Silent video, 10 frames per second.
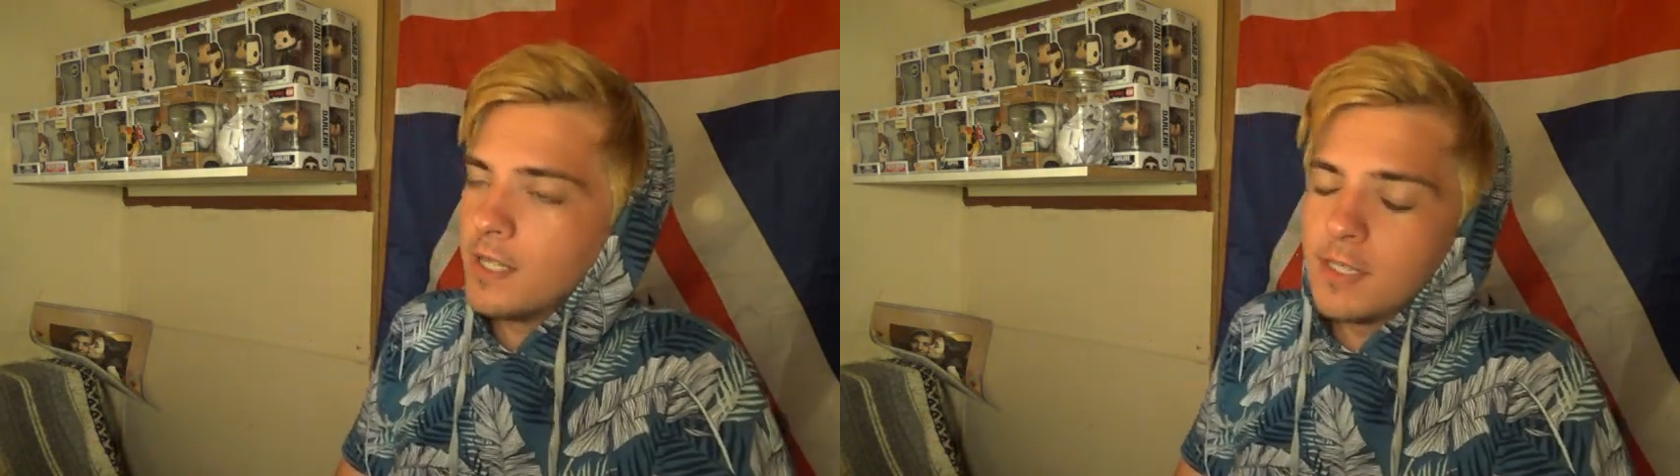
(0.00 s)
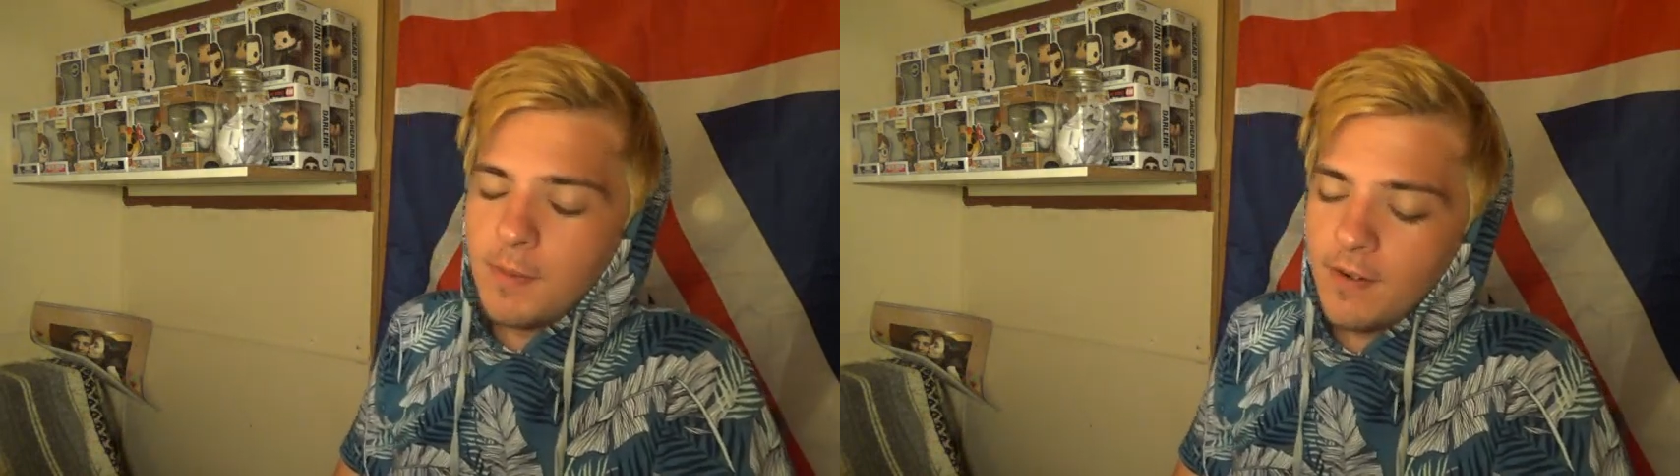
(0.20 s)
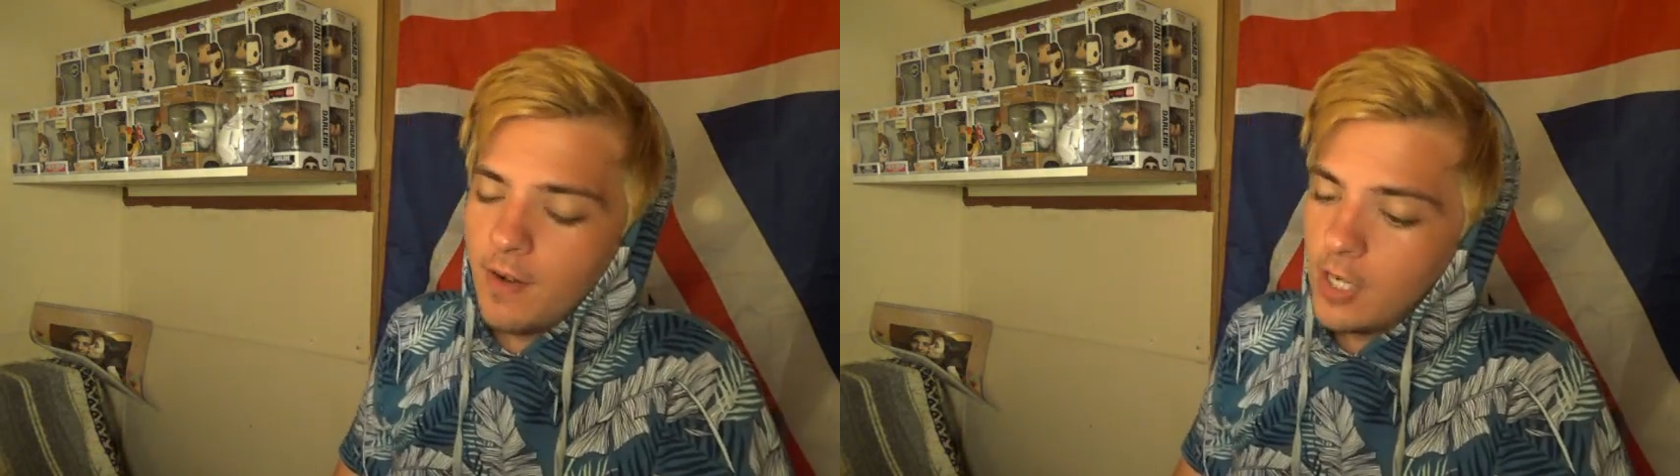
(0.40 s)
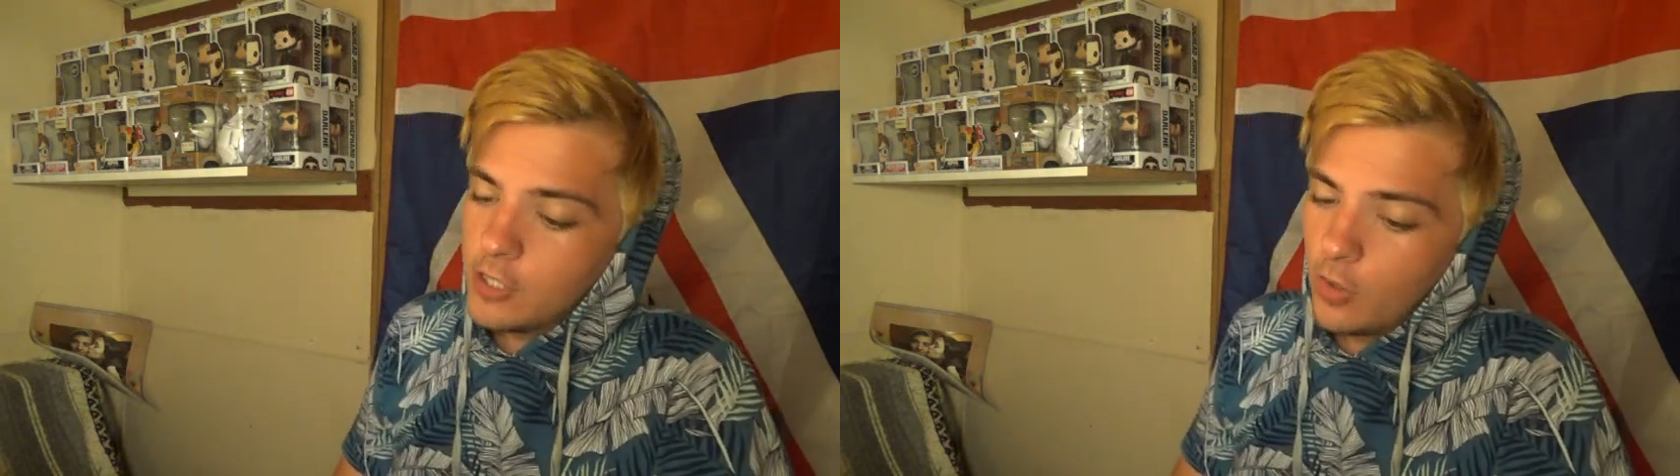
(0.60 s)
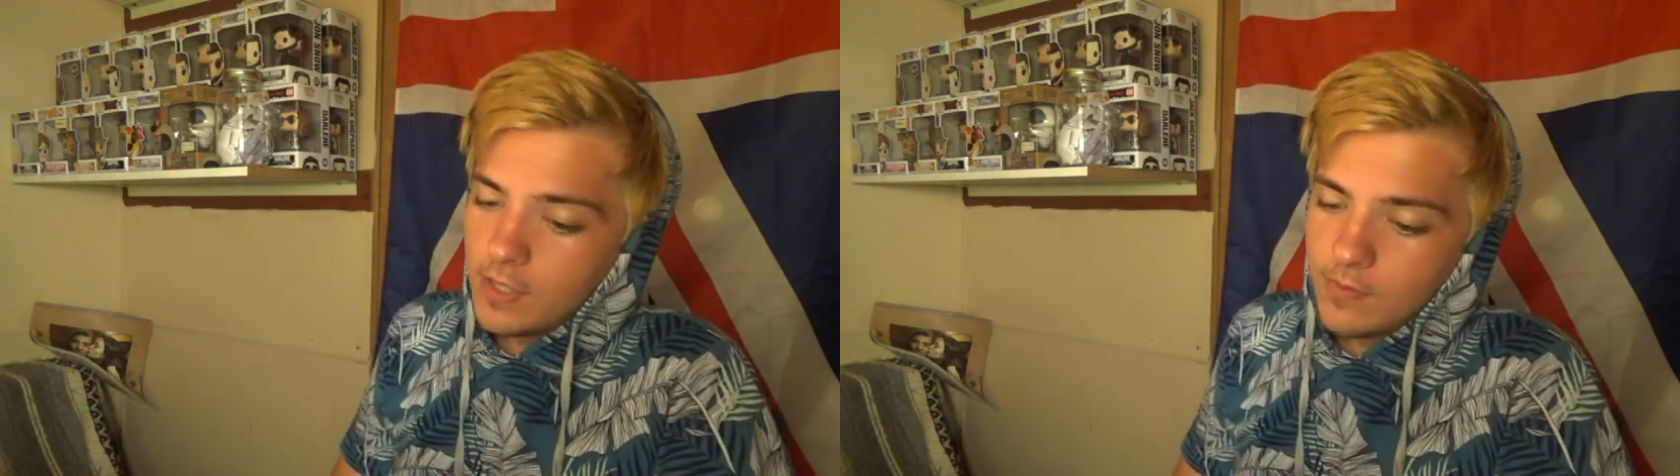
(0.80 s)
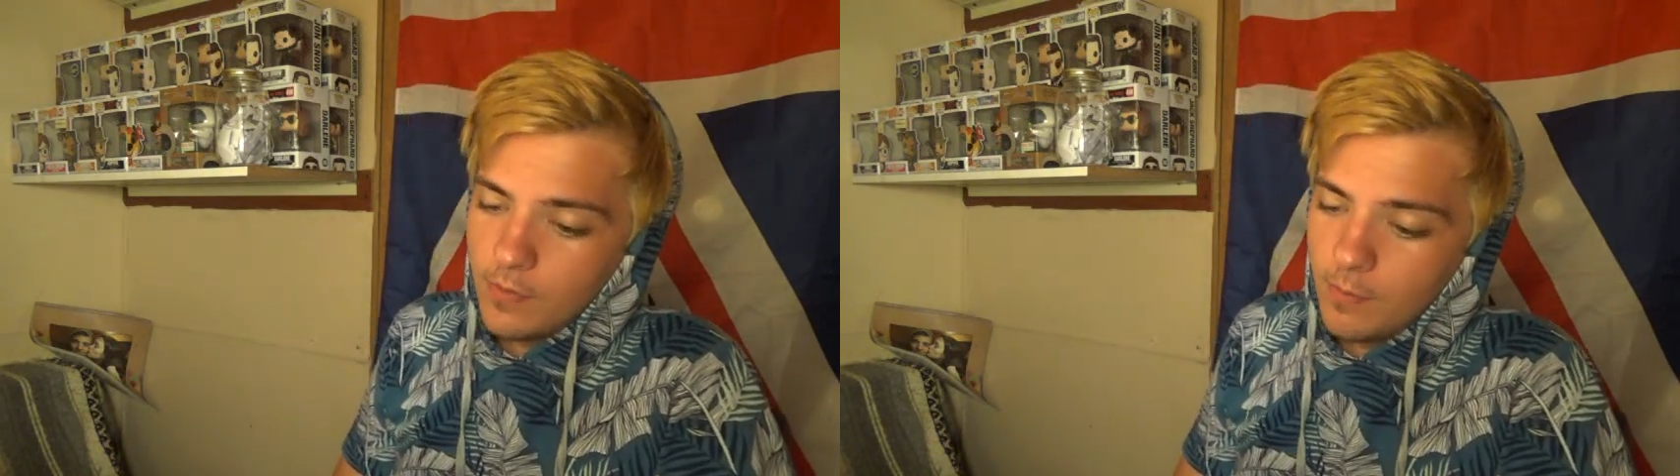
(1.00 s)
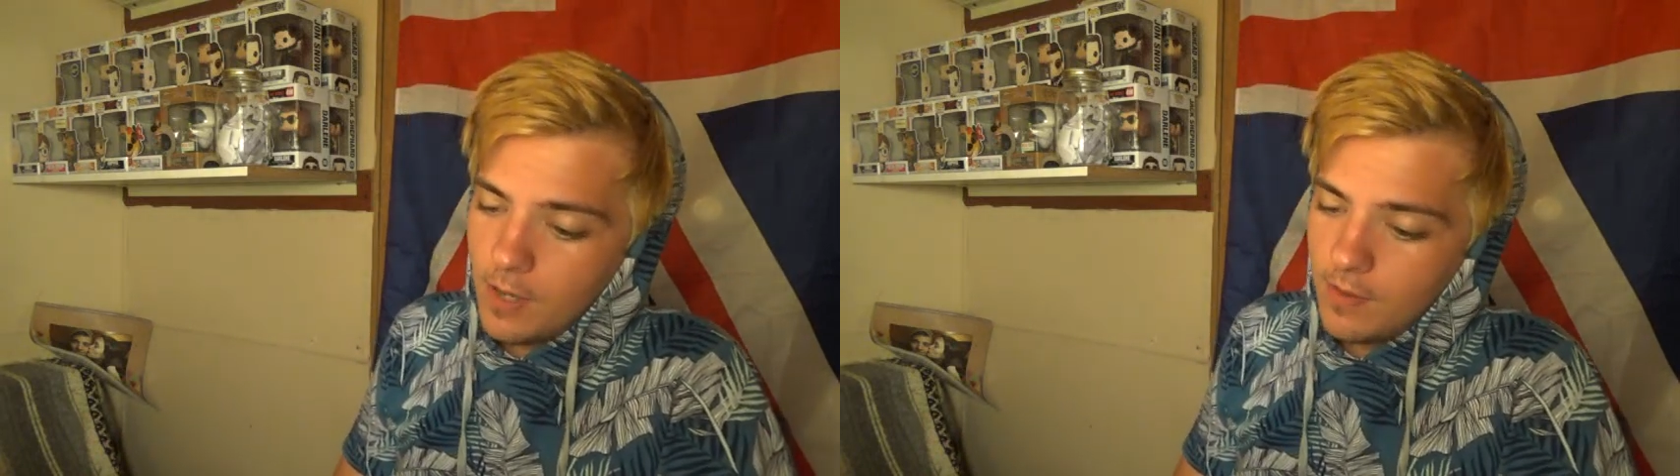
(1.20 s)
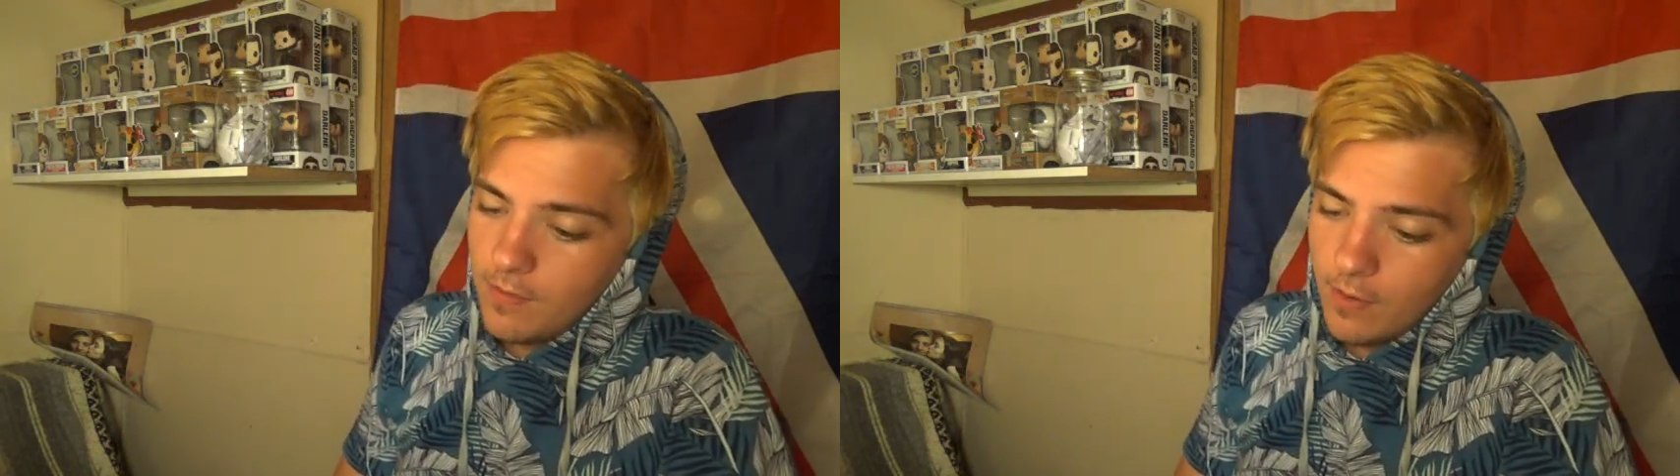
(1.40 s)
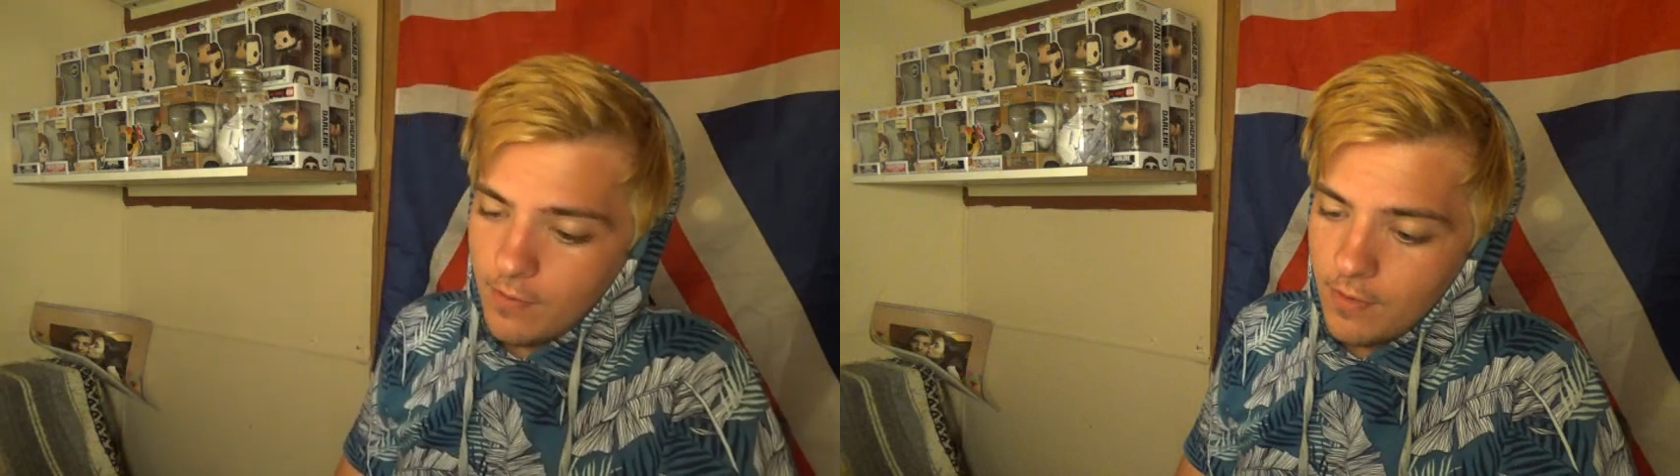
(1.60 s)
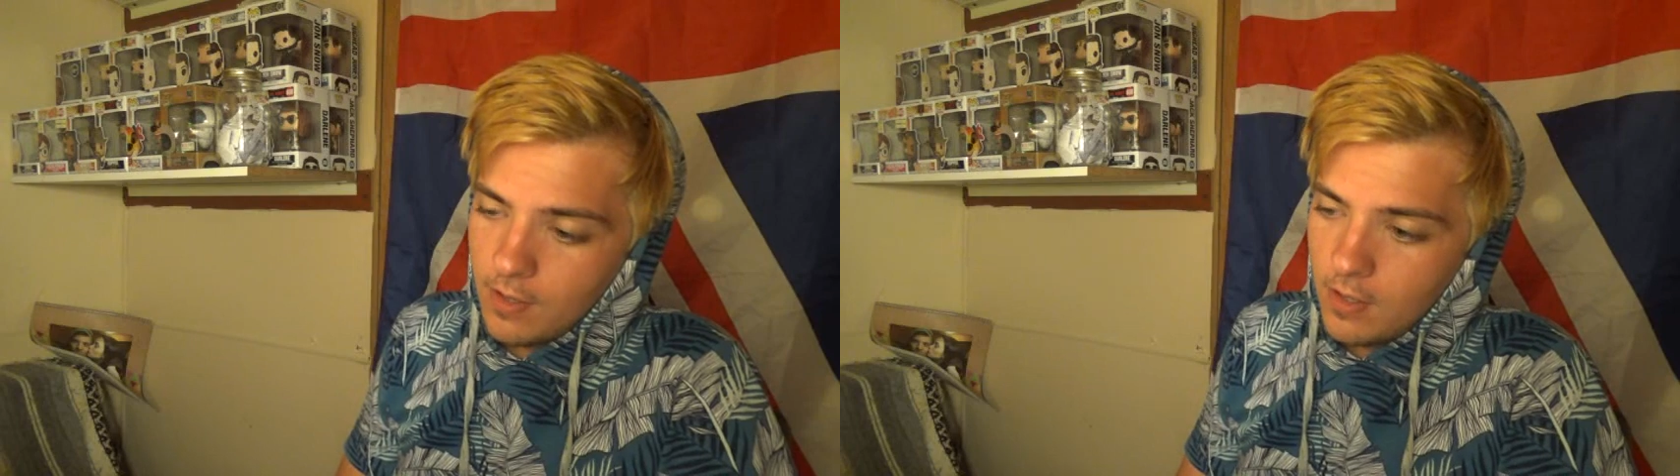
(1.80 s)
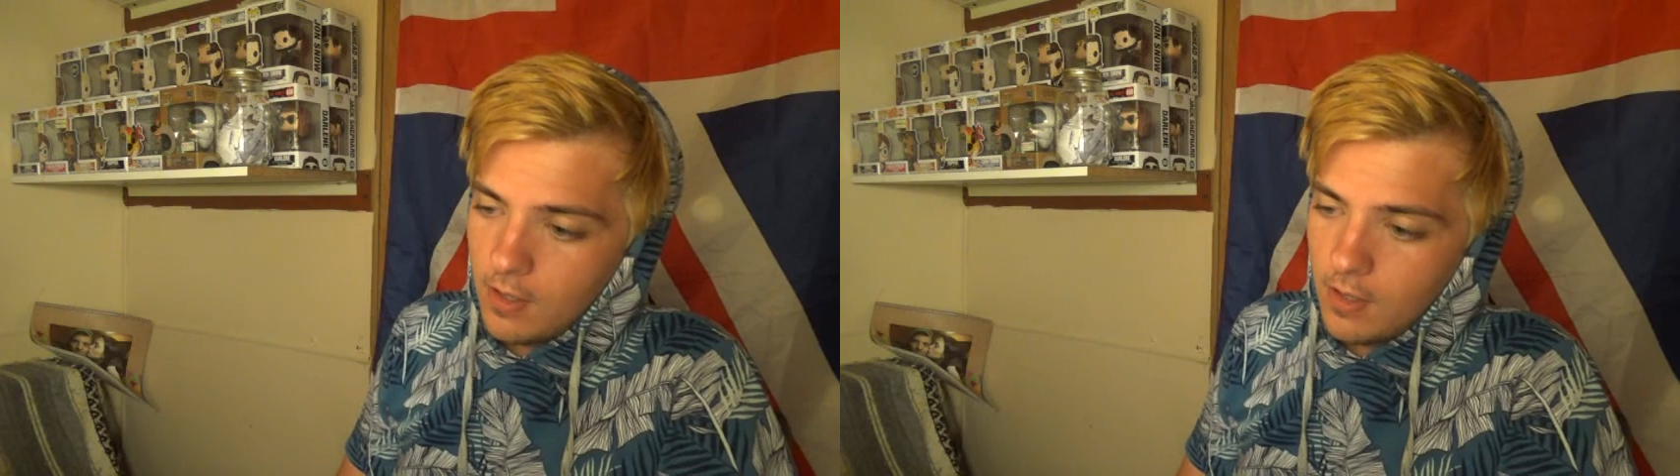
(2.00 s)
It's been a very stressful month full of